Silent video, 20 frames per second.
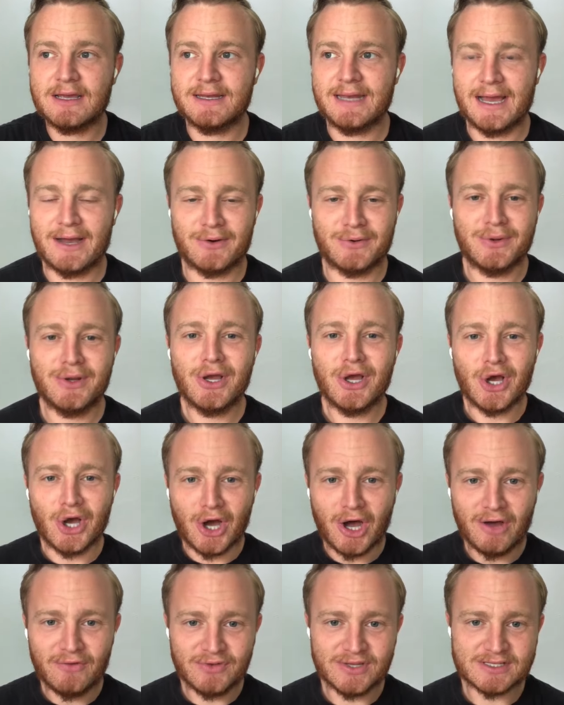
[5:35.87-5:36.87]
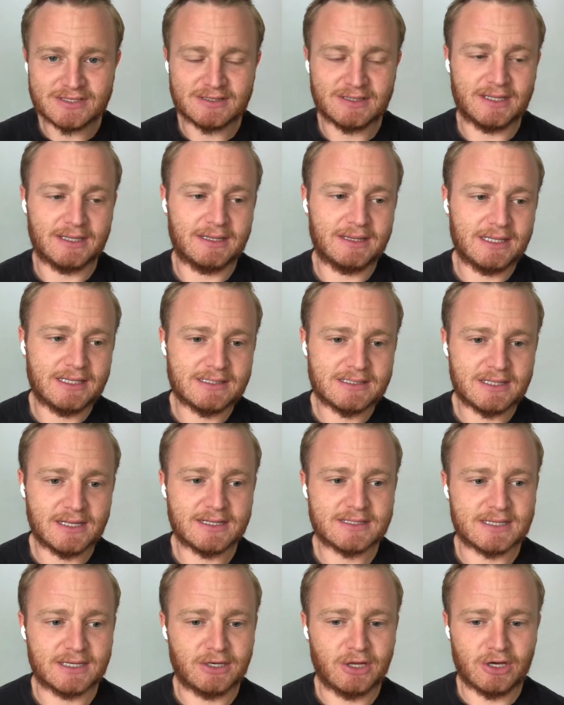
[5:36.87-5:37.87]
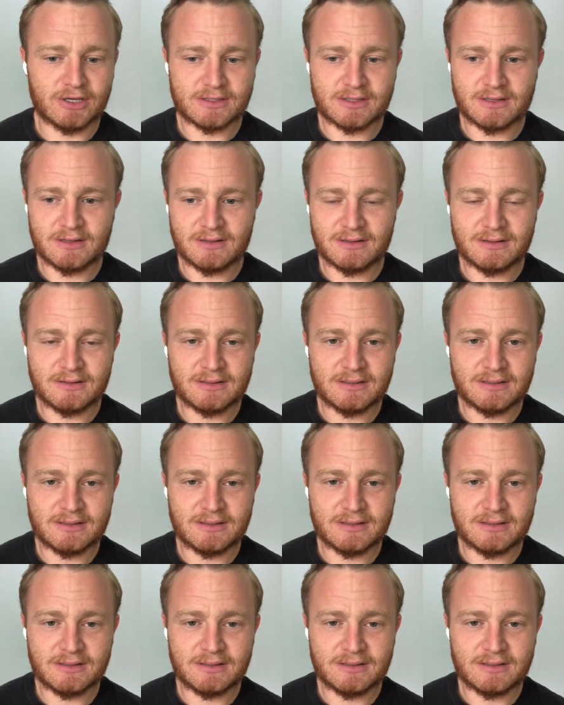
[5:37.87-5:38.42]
Now, obviously, these things are not,